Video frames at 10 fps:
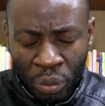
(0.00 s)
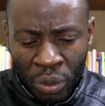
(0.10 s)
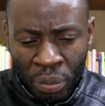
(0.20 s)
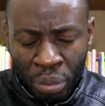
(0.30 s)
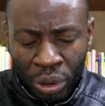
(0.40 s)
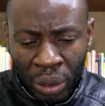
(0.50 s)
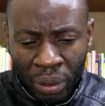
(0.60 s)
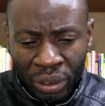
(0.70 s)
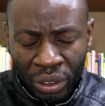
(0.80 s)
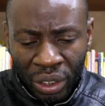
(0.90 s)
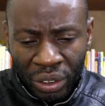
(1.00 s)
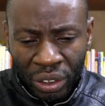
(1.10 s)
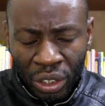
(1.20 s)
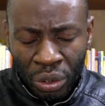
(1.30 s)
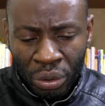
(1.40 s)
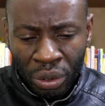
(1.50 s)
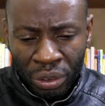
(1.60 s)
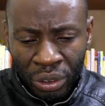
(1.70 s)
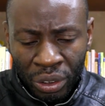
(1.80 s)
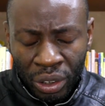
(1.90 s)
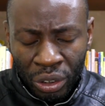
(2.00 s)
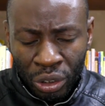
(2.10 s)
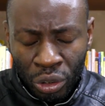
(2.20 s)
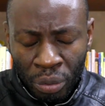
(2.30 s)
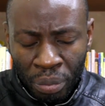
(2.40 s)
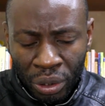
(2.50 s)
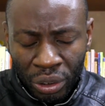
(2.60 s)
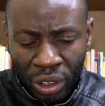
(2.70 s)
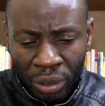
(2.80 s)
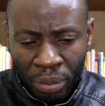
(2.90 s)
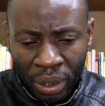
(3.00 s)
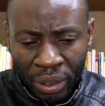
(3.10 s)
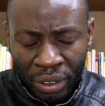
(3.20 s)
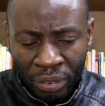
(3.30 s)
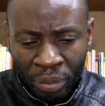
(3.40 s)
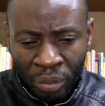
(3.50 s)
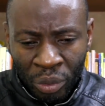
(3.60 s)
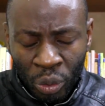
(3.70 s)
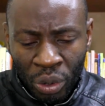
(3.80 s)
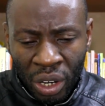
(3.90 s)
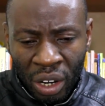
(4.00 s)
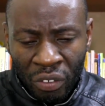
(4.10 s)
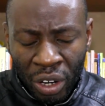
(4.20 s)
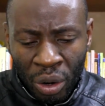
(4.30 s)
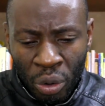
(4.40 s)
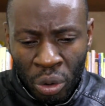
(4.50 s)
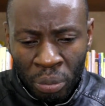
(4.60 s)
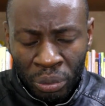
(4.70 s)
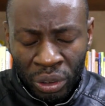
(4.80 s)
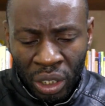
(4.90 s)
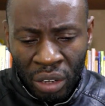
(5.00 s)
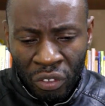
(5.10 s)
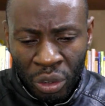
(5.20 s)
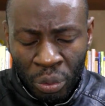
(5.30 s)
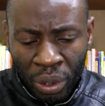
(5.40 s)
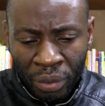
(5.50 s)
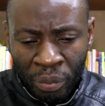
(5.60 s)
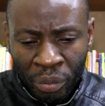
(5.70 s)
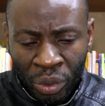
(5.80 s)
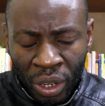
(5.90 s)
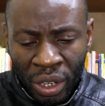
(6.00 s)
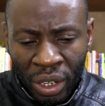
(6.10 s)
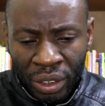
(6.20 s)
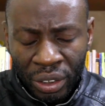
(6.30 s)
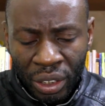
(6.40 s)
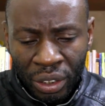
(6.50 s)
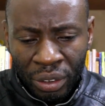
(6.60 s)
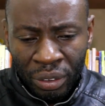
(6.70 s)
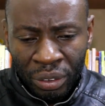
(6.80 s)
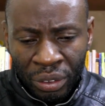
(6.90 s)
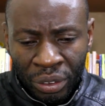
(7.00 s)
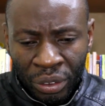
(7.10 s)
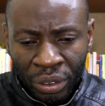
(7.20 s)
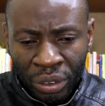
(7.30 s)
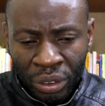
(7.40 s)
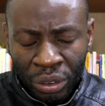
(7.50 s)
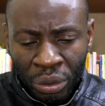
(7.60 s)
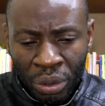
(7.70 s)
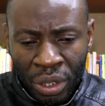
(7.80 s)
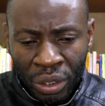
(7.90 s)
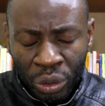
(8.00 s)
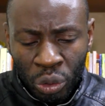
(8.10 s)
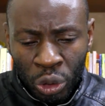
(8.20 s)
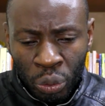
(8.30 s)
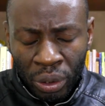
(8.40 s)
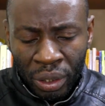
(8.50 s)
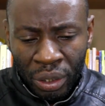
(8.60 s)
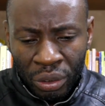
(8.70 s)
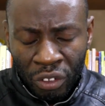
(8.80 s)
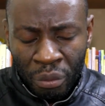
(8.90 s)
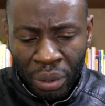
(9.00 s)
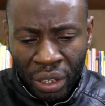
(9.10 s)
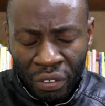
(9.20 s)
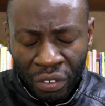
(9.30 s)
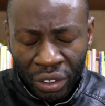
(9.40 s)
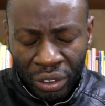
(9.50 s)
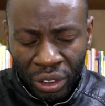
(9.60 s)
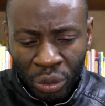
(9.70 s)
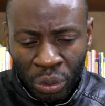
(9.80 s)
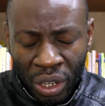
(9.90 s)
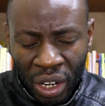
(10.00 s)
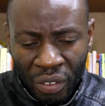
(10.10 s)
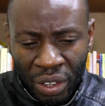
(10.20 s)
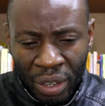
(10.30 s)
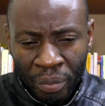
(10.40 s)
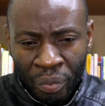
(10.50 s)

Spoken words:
We put our trust in you, Lord Jesus, in your precious blood. We cover our homes, everyone listening to these 21 days of prayer and fasting. We cover them.